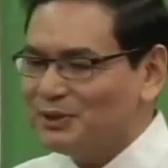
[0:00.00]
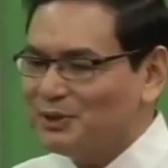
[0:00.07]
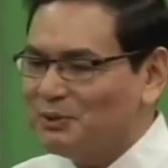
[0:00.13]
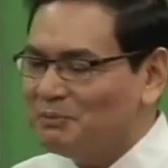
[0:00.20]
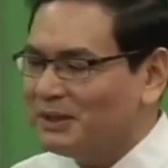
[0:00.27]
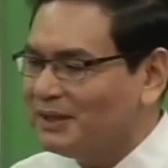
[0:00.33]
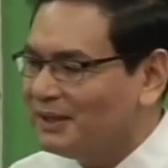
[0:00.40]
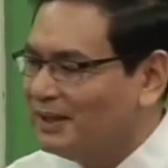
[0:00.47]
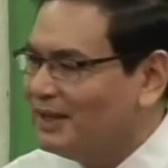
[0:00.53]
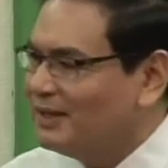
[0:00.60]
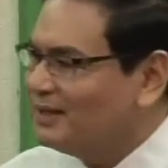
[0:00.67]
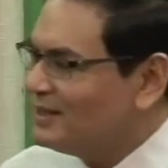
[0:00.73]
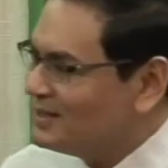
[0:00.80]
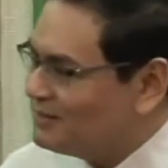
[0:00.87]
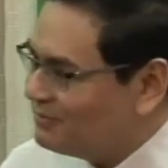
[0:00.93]
law, but
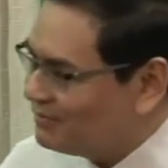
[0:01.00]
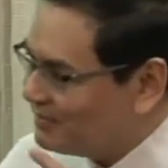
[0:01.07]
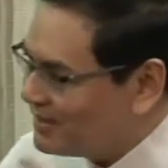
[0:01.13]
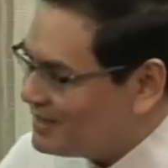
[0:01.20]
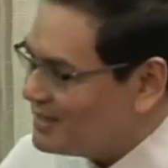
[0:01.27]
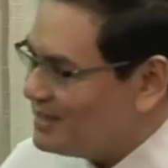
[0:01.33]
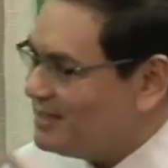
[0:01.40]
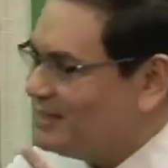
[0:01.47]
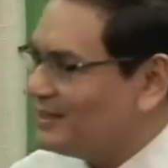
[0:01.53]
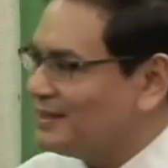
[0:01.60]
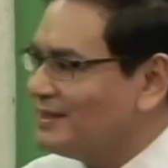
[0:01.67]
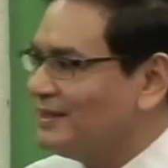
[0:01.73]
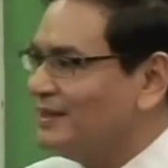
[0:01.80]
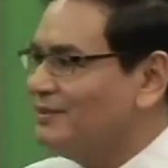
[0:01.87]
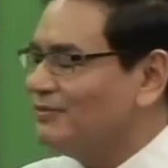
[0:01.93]
that's a very
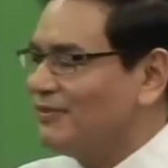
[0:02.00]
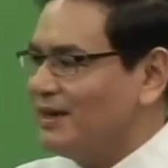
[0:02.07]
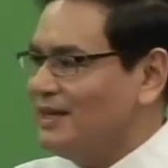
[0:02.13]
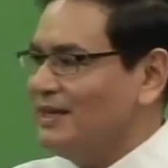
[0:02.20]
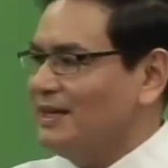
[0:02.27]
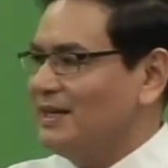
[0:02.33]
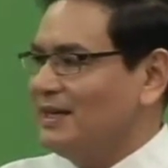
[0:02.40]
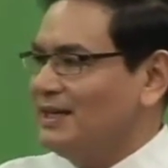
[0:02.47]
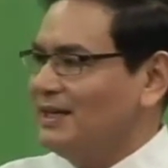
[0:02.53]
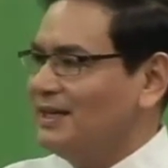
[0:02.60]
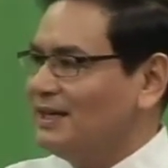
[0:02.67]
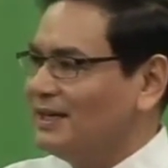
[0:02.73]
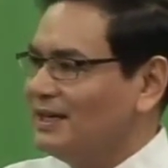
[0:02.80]
interesting fine line.